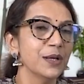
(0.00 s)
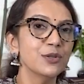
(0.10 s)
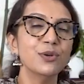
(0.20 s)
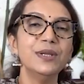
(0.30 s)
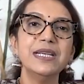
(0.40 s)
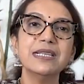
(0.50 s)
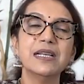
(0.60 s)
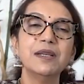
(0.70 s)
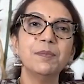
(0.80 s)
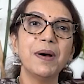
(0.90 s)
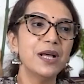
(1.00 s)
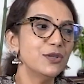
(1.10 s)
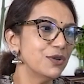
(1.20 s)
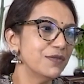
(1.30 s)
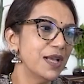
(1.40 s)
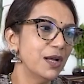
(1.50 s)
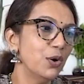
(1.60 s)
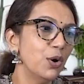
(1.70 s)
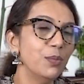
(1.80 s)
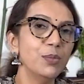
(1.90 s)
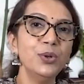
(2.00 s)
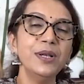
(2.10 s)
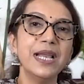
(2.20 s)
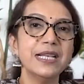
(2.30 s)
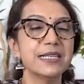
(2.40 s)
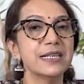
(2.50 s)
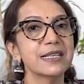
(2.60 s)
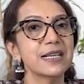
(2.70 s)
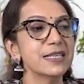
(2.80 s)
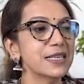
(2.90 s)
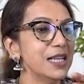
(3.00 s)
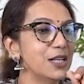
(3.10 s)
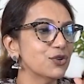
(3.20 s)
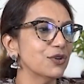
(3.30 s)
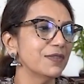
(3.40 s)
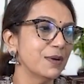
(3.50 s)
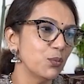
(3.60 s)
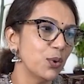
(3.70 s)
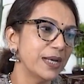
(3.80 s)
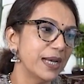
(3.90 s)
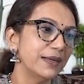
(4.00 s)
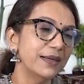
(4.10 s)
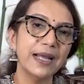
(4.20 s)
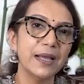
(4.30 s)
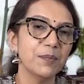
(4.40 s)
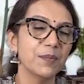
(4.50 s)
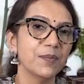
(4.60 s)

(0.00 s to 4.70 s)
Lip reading: So these are the parts of young long bone. Let's discuss each of them one at a time.